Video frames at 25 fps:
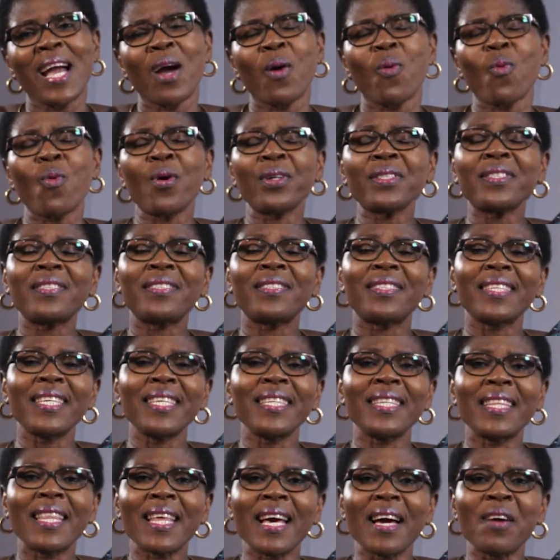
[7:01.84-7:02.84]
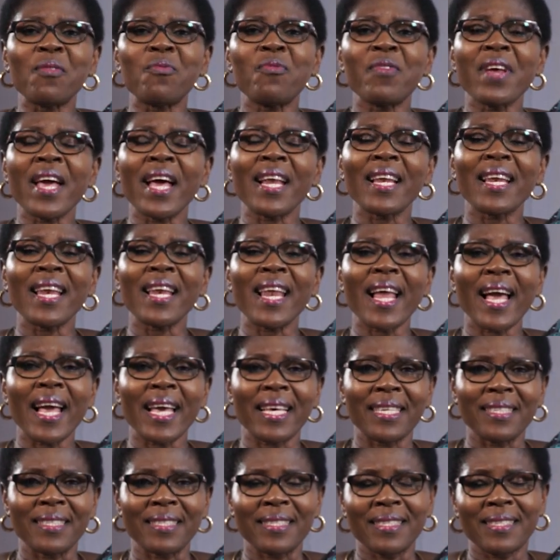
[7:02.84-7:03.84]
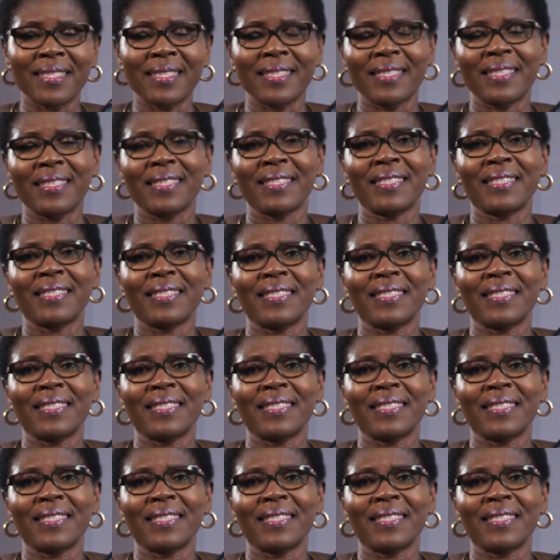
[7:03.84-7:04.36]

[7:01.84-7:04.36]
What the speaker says: One thing that I realized